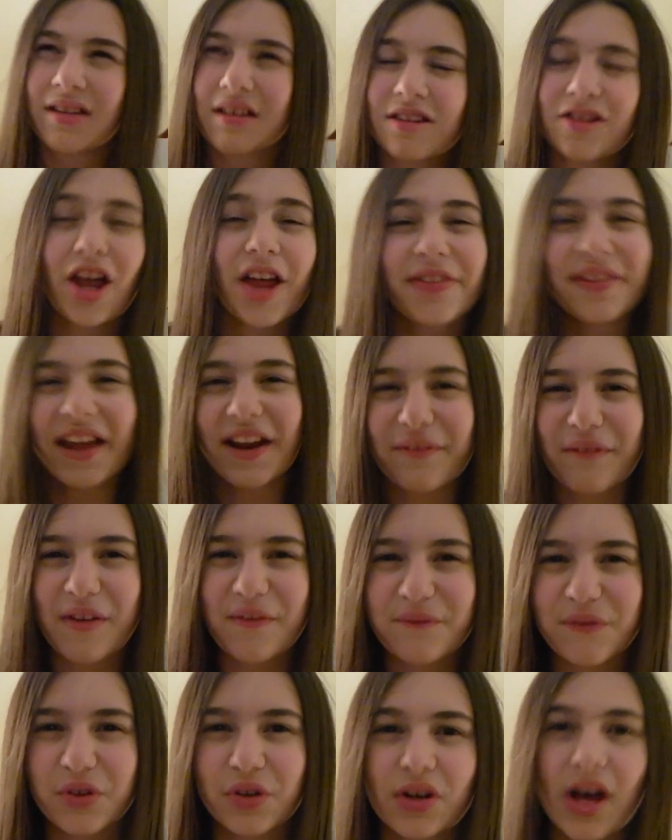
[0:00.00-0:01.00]
not that
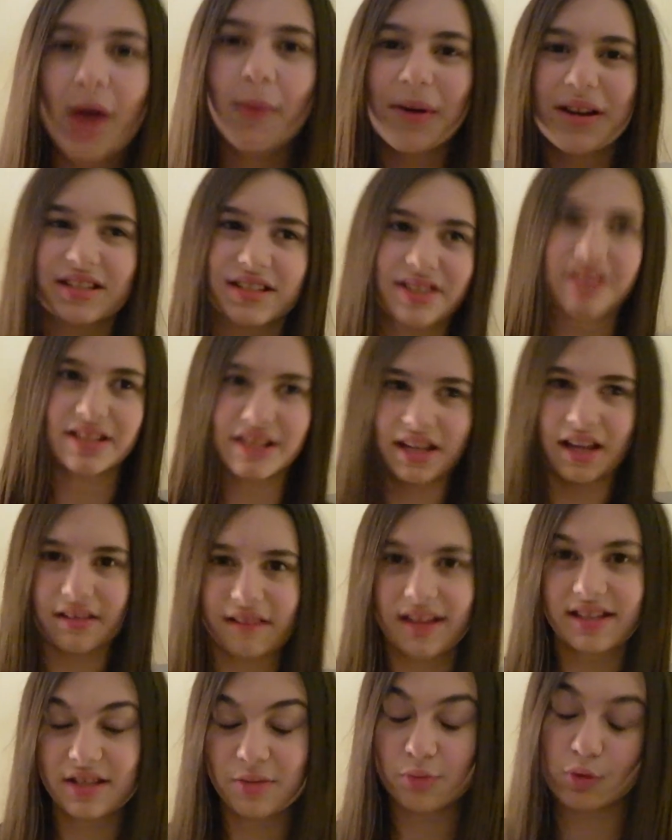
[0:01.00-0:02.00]
eventful. I went to singing
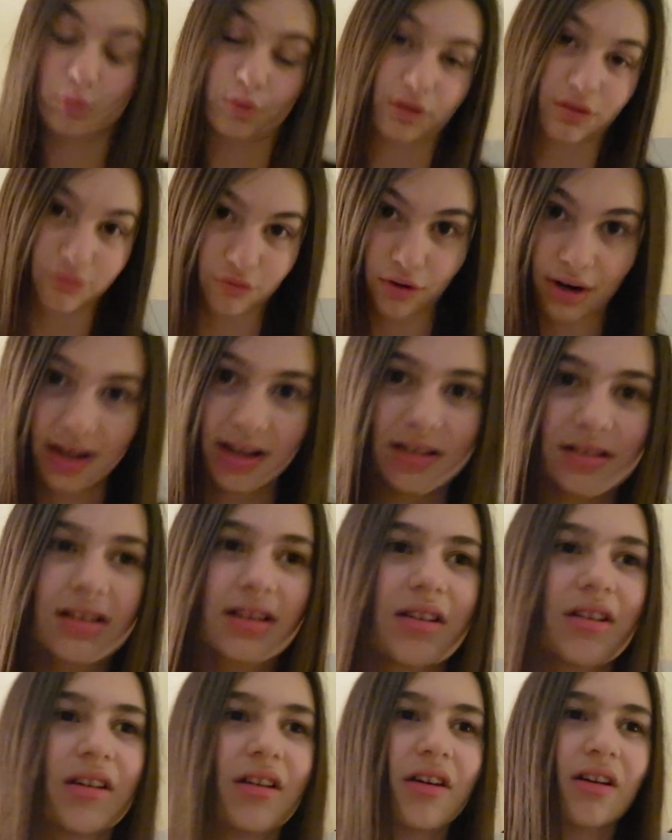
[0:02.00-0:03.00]
lessons, which was great.
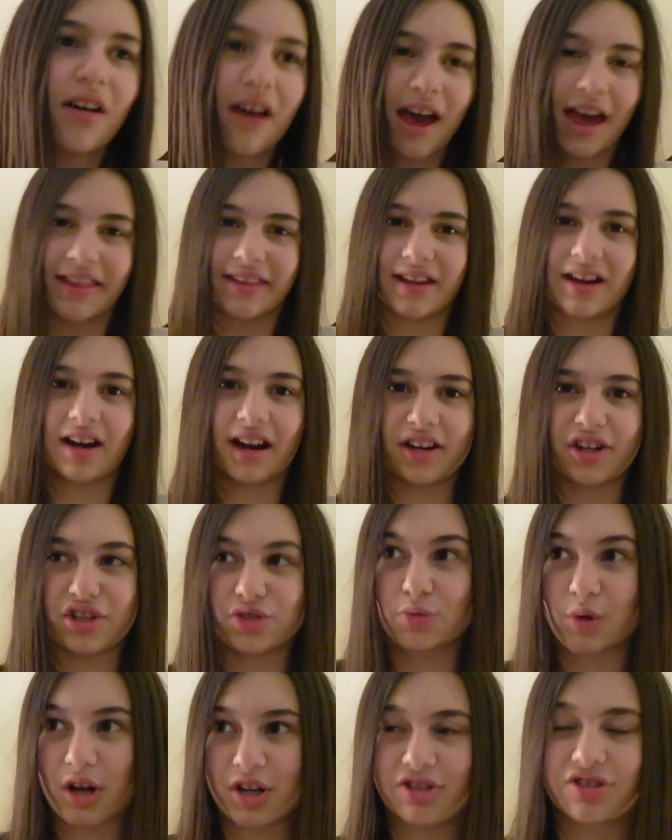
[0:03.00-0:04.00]
And then I
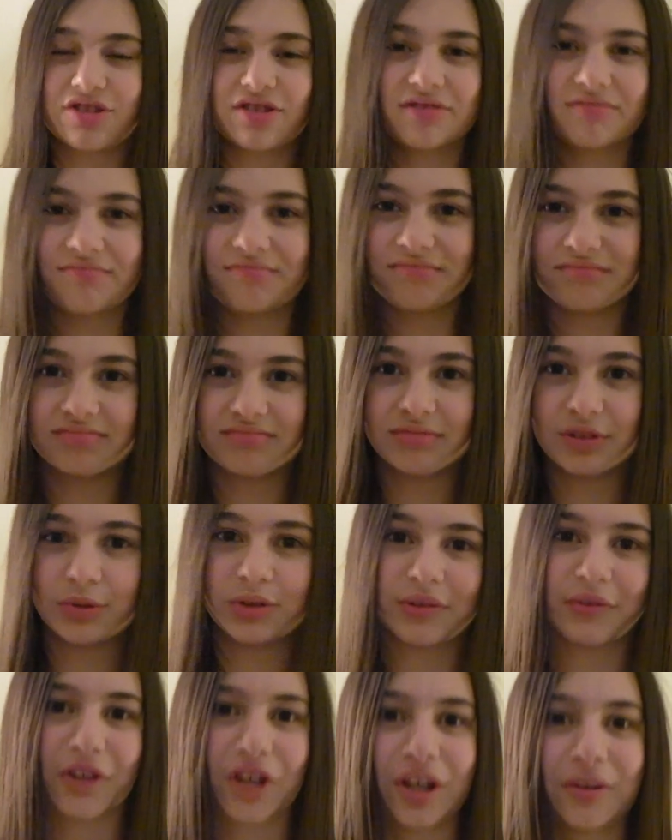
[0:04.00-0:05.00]
just watched
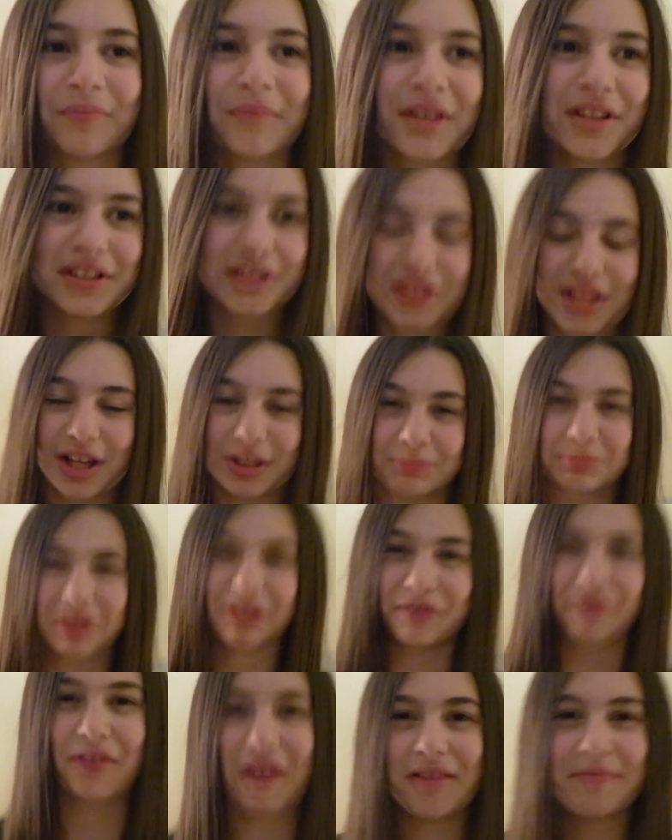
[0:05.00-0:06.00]
Lucifer. So that was
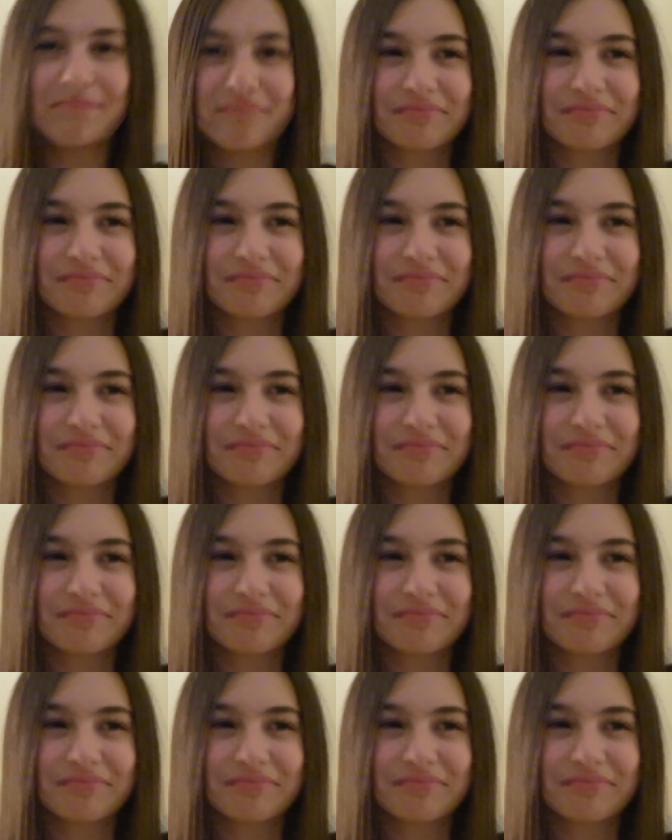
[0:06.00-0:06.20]
pretty fun.